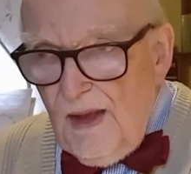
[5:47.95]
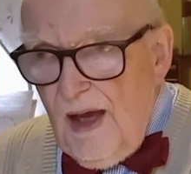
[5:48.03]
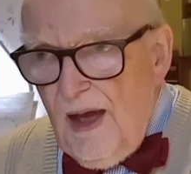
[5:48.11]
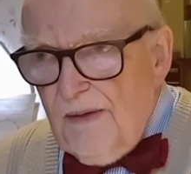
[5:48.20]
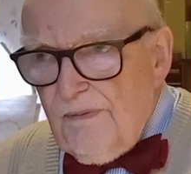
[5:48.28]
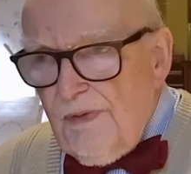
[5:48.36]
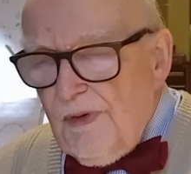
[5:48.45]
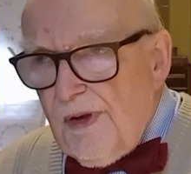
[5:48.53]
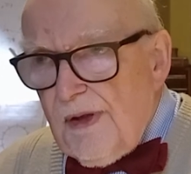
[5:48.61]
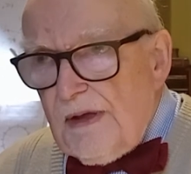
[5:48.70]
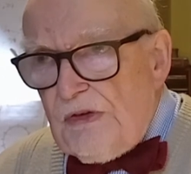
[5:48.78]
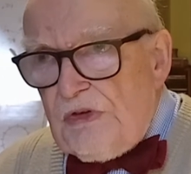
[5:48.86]
And for
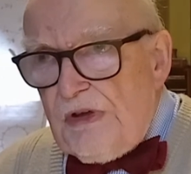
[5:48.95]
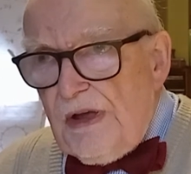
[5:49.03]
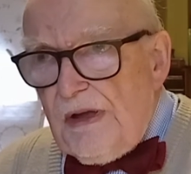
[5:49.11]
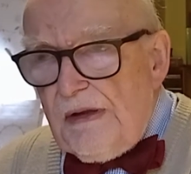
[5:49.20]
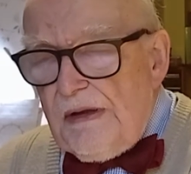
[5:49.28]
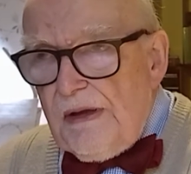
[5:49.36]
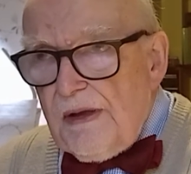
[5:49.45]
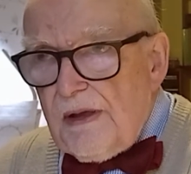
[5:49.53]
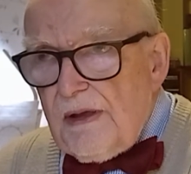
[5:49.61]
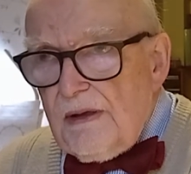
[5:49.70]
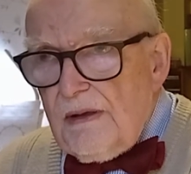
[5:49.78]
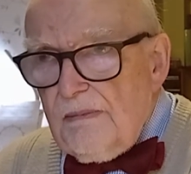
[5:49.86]
6 years, it's
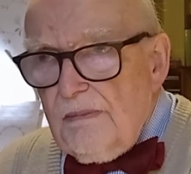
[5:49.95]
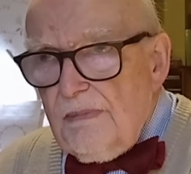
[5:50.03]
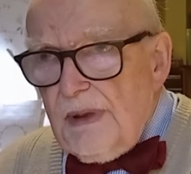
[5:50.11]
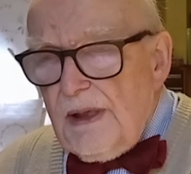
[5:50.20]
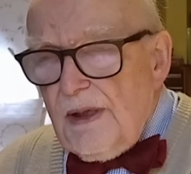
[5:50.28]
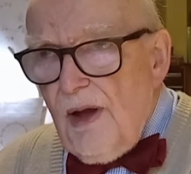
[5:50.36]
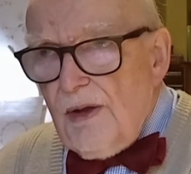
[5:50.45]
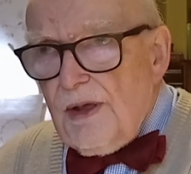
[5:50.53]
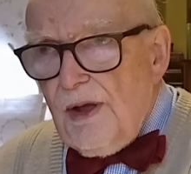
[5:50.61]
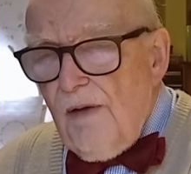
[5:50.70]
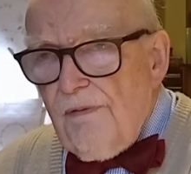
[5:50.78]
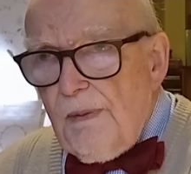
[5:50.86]
been on
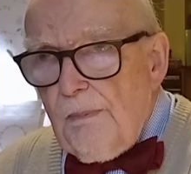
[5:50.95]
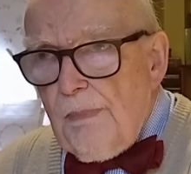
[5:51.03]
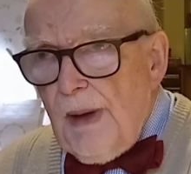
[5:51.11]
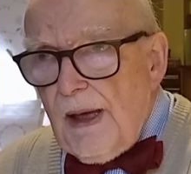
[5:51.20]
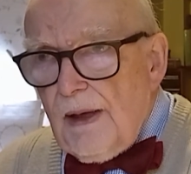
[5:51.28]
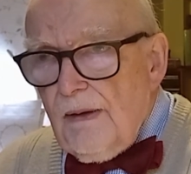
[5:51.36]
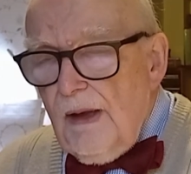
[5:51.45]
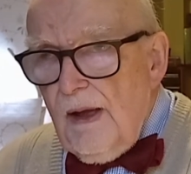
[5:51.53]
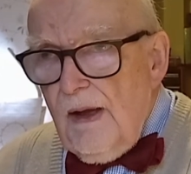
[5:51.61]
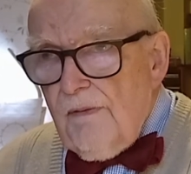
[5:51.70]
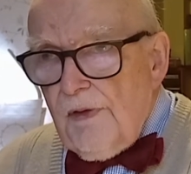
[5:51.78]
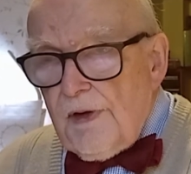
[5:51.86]
and off in pain.
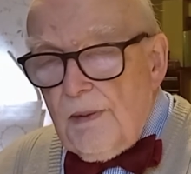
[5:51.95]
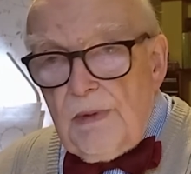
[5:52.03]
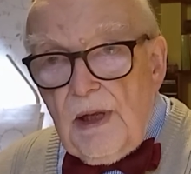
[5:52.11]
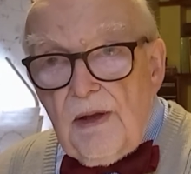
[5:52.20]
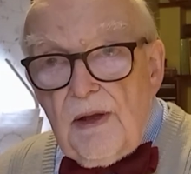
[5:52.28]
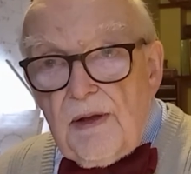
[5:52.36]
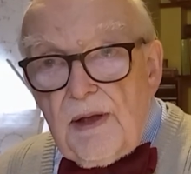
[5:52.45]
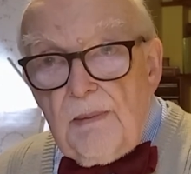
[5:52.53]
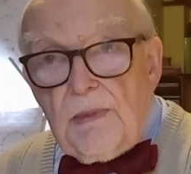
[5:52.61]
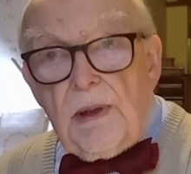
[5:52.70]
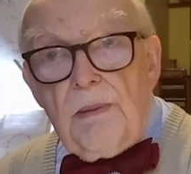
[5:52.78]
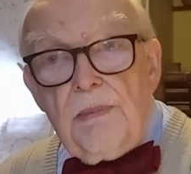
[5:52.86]
For some years, it
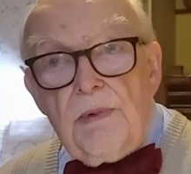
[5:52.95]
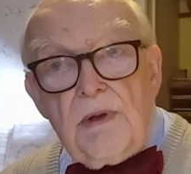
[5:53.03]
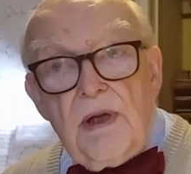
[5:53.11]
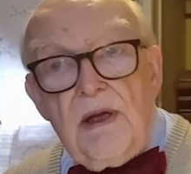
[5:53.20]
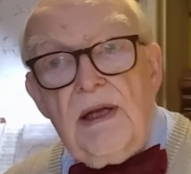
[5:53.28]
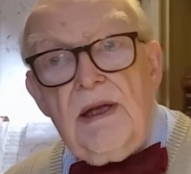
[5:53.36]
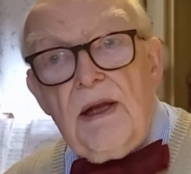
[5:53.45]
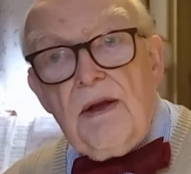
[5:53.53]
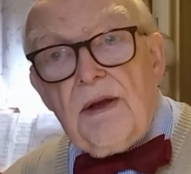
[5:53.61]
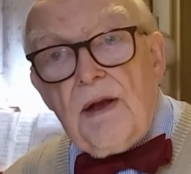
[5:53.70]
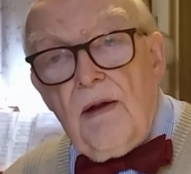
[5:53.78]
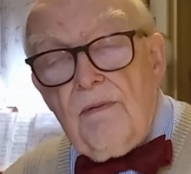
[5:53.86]
seemed to heal
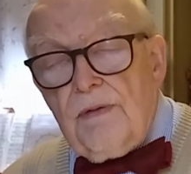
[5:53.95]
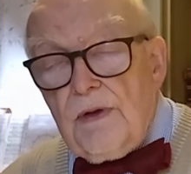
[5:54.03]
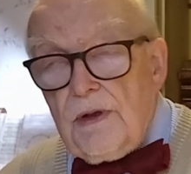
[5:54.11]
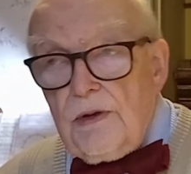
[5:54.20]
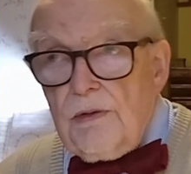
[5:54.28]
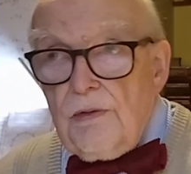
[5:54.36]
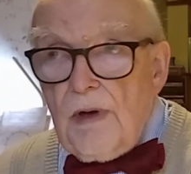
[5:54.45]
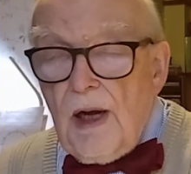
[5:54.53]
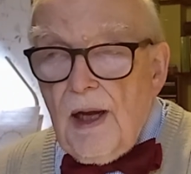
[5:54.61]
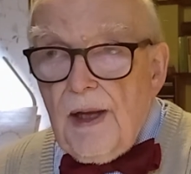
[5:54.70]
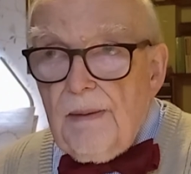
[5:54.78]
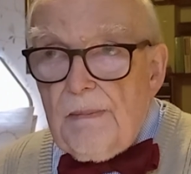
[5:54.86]
itself and do
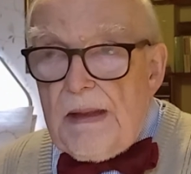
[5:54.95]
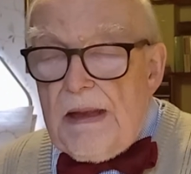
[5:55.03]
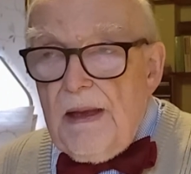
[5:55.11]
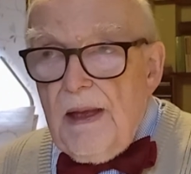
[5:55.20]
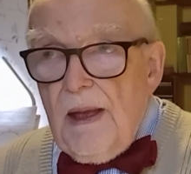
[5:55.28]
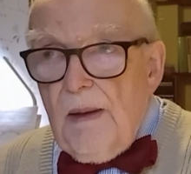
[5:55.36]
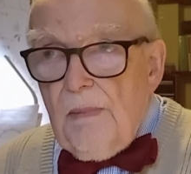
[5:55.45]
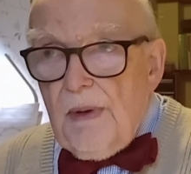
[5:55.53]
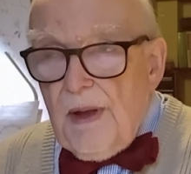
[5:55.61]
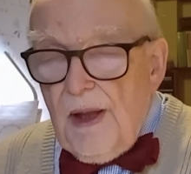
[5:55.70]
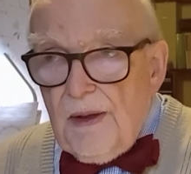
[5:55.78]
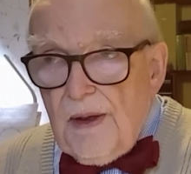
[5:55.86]
right.
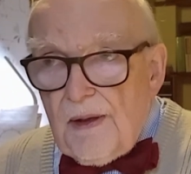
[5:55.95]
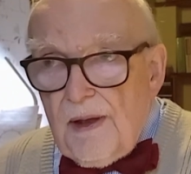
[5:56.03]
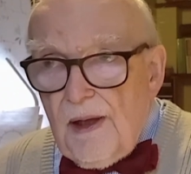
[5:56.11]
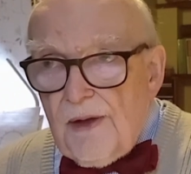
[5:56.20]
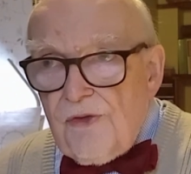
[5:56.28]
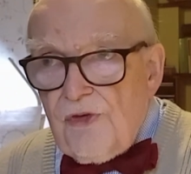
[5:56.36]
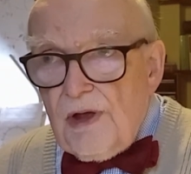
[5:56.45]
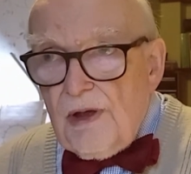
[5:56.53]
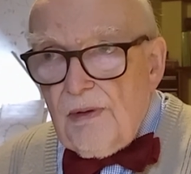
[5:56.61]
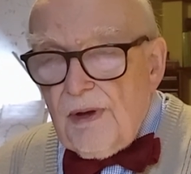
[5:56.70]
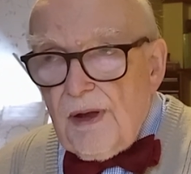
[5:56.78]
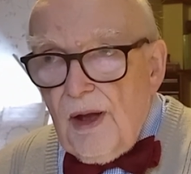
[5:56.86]
But then this last
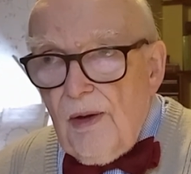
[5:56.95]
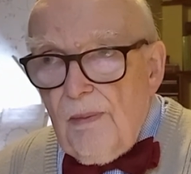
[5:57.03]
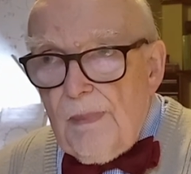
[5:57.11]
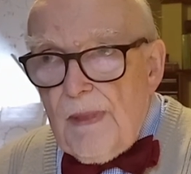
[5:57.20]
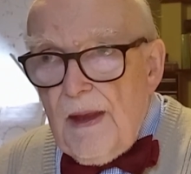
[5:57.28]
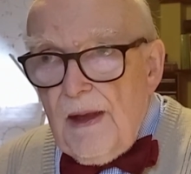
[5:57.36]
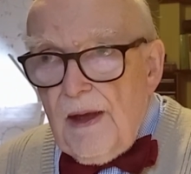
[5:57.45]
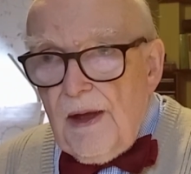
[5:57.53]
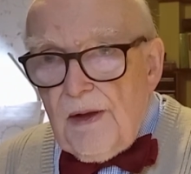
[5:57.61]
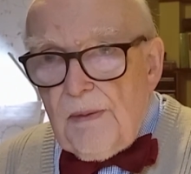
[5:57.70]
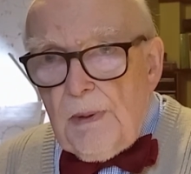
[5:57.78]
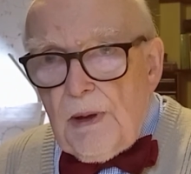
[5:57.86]
year or so,
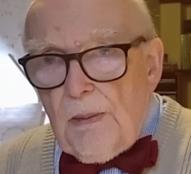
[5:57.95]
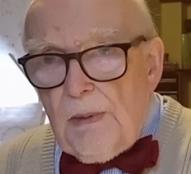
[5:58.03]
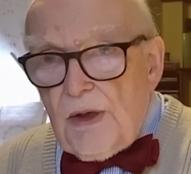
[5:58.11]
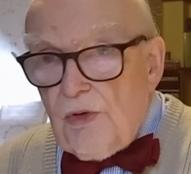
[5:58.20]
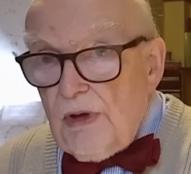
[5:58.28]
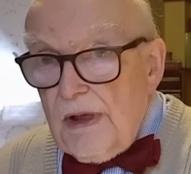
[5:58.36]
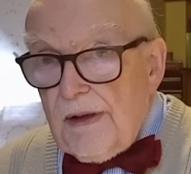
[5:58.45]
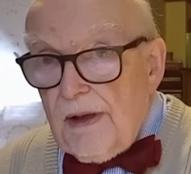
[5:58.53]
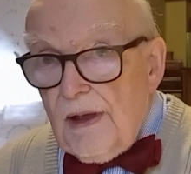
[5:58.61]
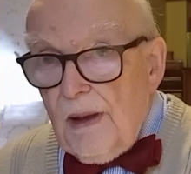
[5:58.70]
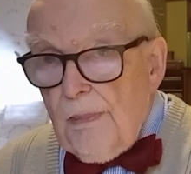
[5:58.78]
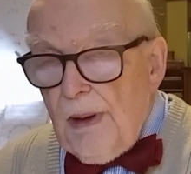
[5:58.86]
it's become
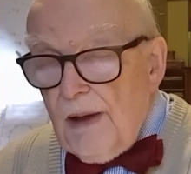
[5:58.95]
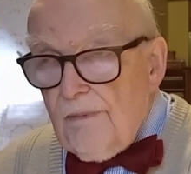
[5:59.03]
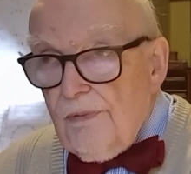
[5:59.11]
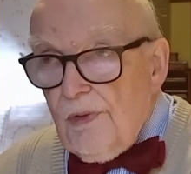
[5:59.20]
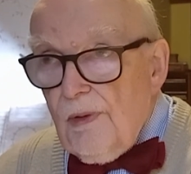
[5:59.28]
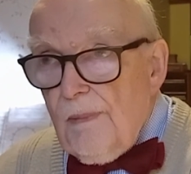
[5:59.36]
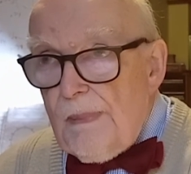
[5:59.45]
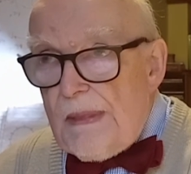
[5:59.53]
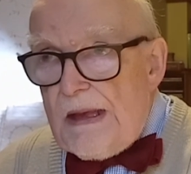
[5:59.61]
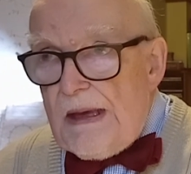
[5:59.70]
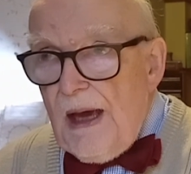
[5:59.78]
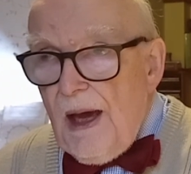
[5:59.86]
increasingly painful
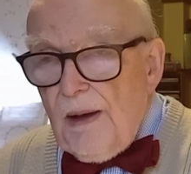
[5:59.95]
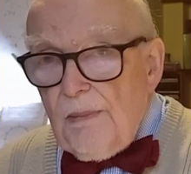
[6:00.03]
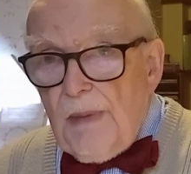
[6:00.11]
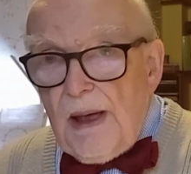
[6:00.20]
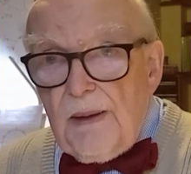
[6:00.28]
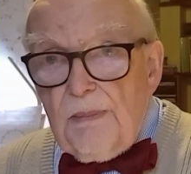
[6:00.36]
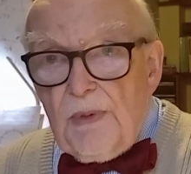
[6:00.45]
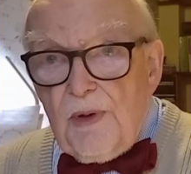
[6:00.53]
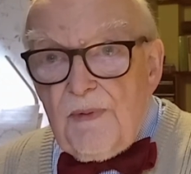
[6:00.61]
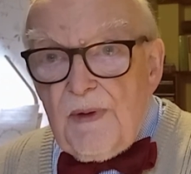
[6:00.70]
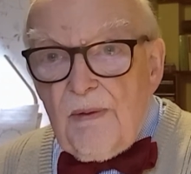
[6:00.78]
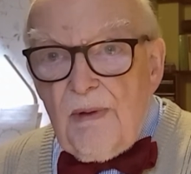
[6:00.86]
and made
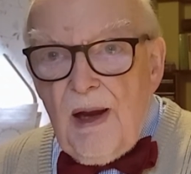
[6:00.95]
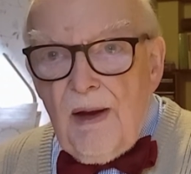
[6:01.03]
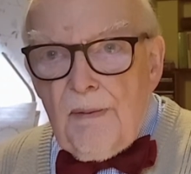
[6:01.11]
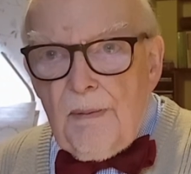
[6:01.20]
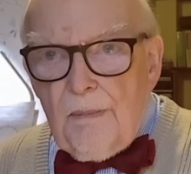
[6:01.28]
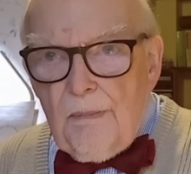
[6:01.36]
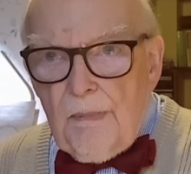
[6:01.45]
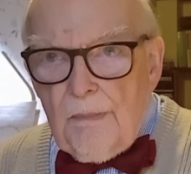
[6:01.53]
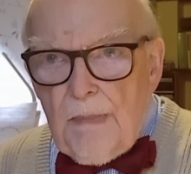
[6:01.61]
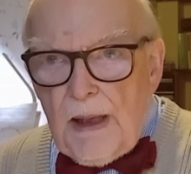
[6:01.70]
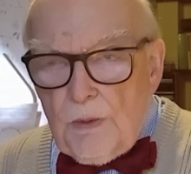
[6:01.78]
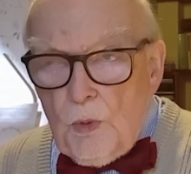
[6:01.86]
moving around,
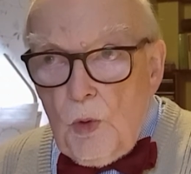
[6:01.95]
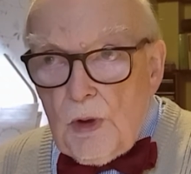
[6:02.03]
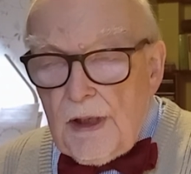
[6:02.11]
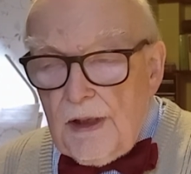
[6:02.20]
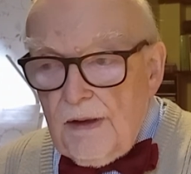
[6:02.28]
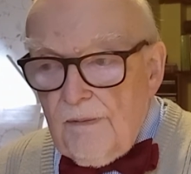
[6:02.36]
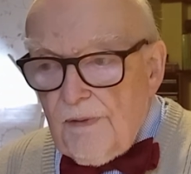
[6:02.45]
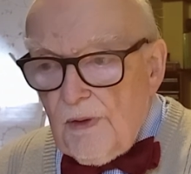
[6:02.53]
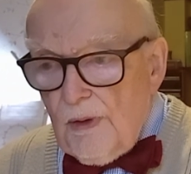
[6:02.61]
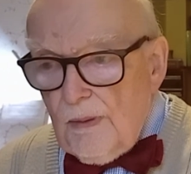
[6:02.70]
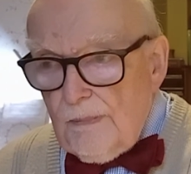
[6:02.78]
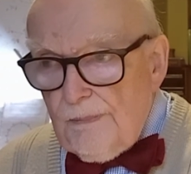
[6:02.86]
made walking
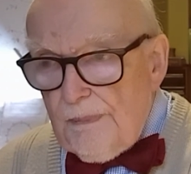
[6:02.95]
difficult.